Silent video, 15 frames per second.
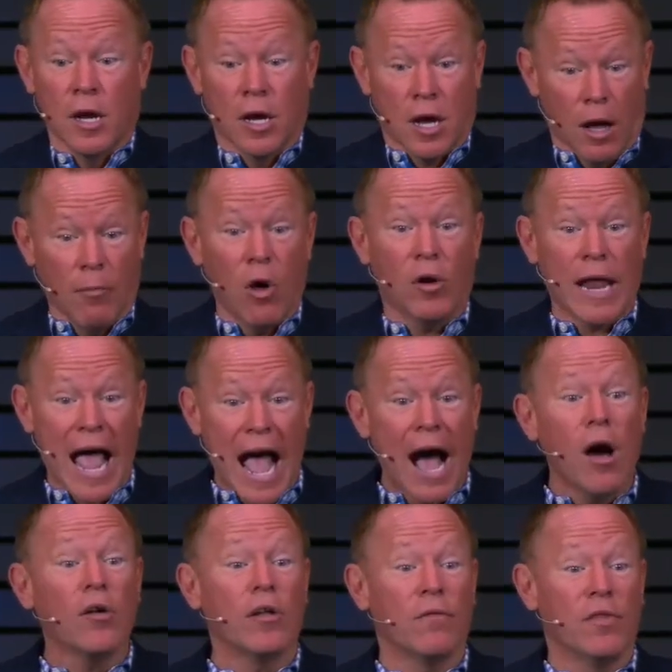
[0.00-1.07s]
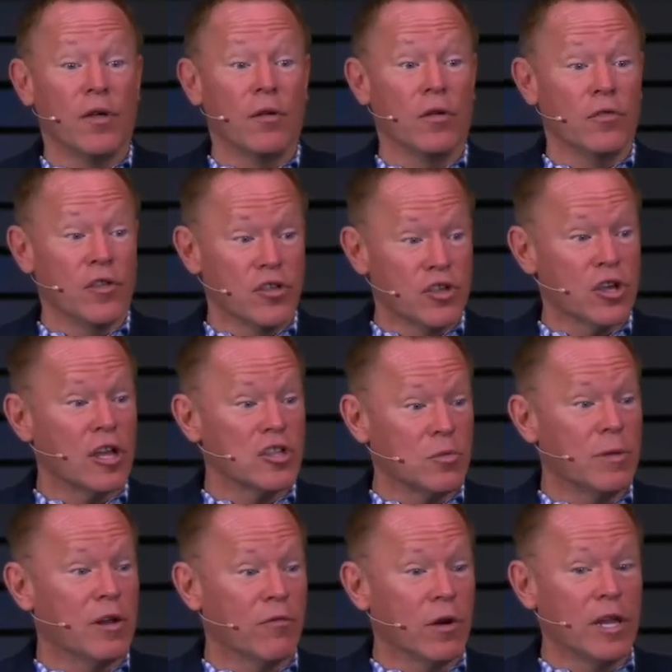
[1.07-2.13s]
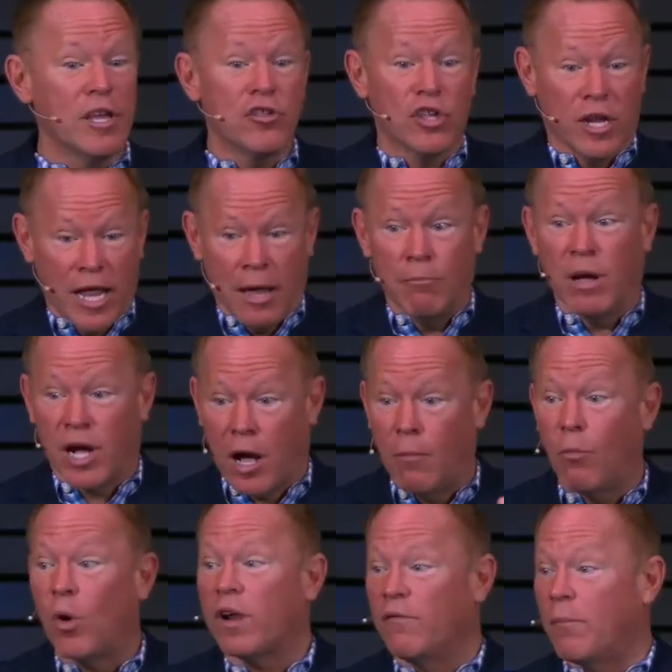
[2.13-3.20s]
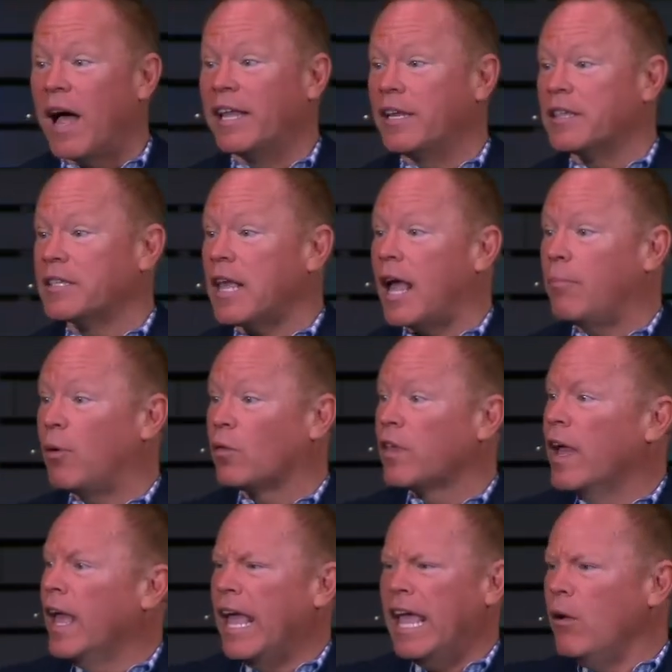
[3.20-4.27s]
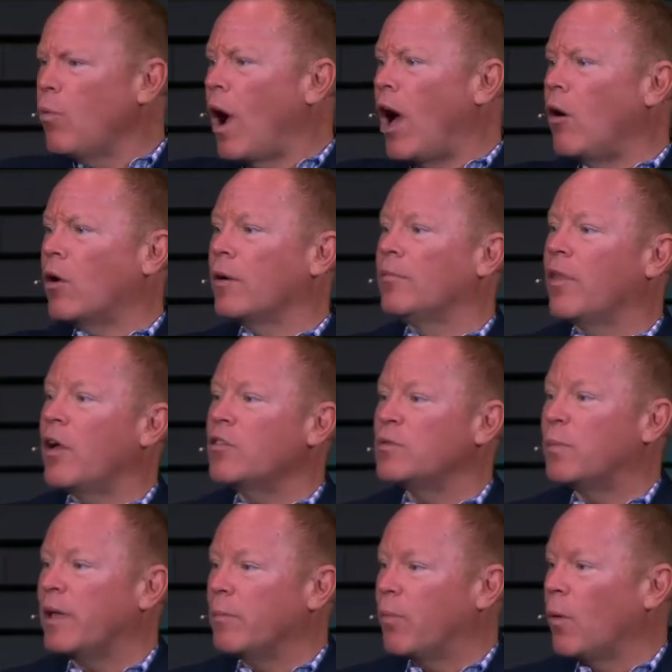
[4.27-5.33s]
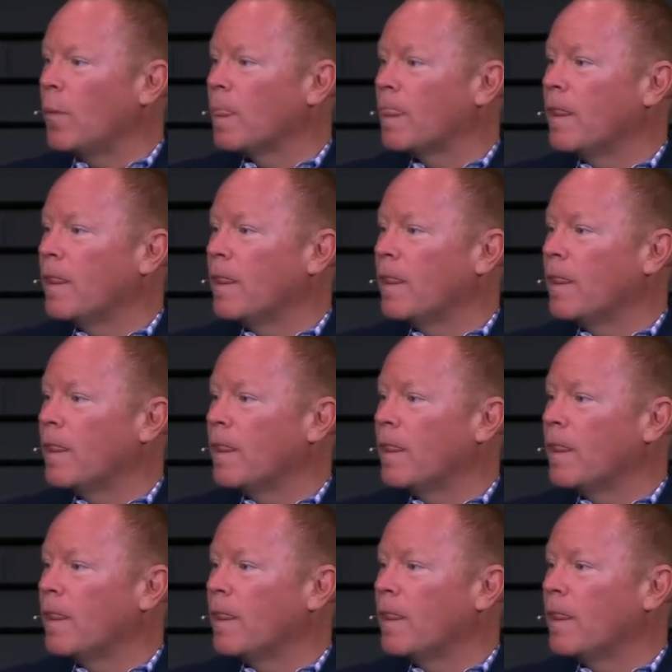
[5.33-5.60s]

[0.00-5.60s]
Come on out of the, the judgment of religion and become one of my disciples. He welcomed those people.